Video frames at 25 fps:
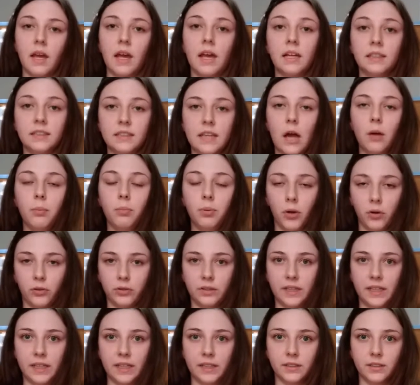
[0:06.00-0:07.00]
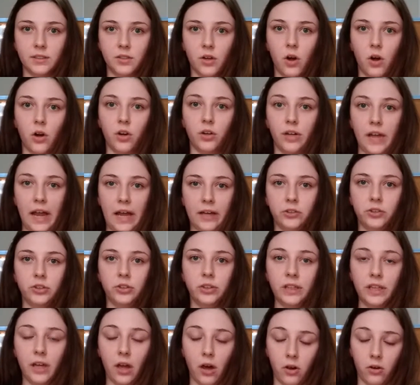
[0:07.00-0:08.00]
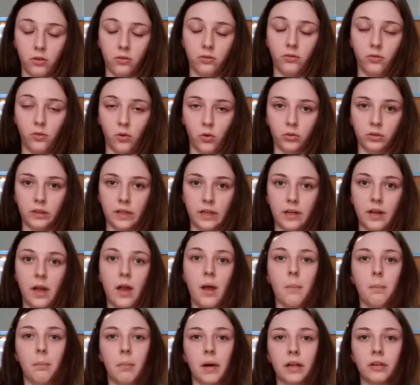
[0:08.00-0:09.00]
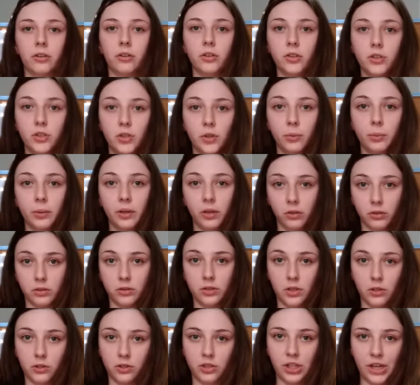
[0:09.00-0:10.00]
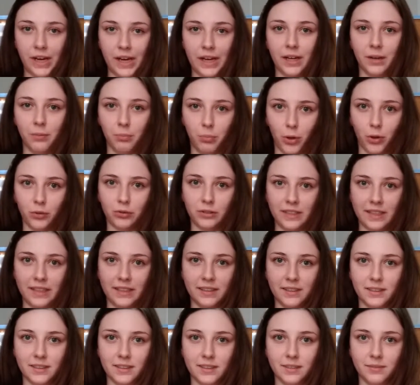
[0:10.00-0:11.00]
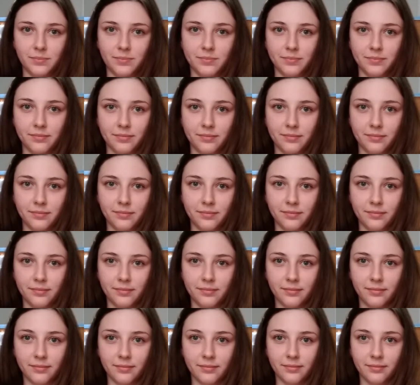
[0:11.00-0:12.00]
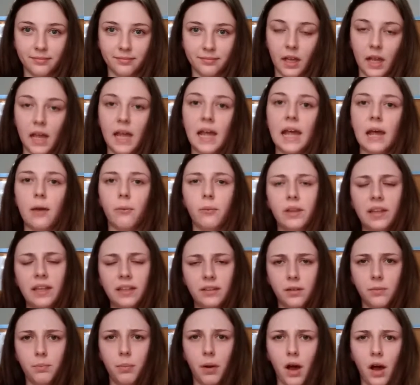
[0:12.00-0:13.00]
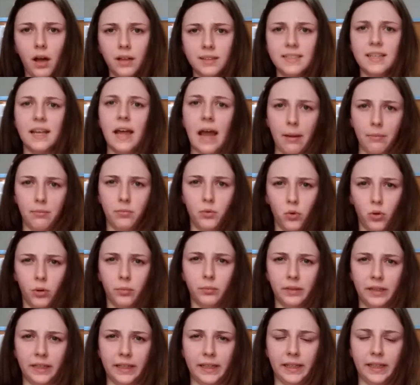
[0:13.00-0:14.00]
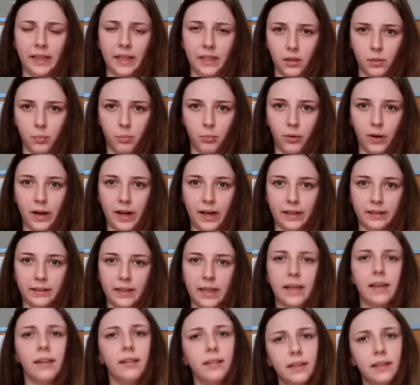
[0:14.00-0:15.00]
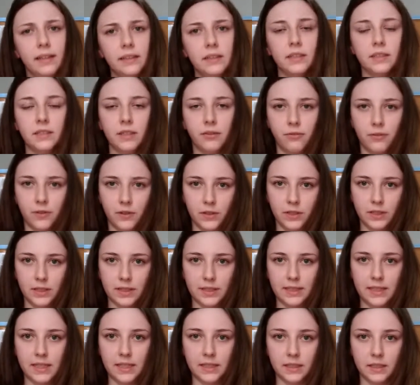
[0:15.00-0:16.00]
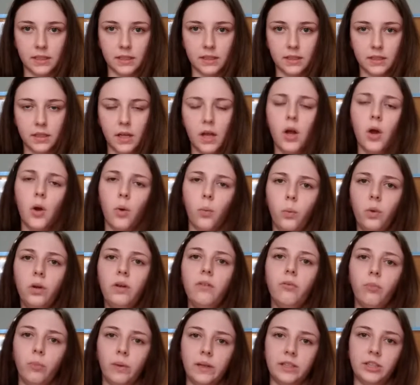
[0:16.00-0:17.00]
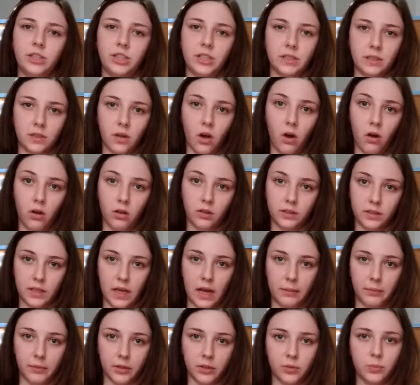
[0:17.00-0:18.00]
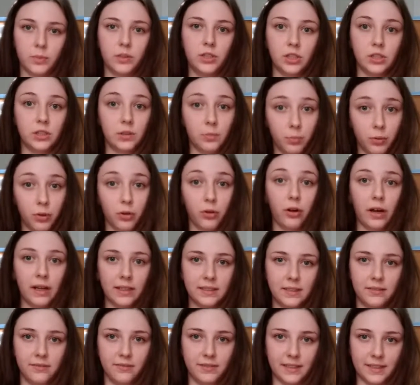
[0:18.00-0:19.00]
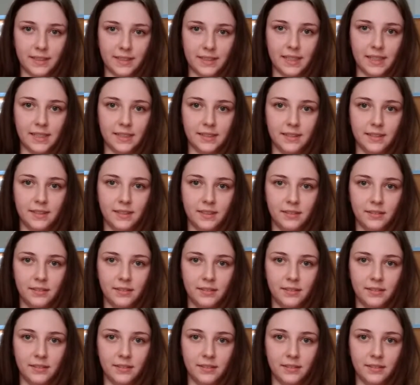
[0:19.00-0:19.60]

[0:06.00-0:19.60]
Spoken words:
Tau proteins are naturally unfolded microtubule-associated proteins. And when they deposit abnormally in the brain, they can lead to different diseases, one of which is Alzheimer's, which is a progressive disease.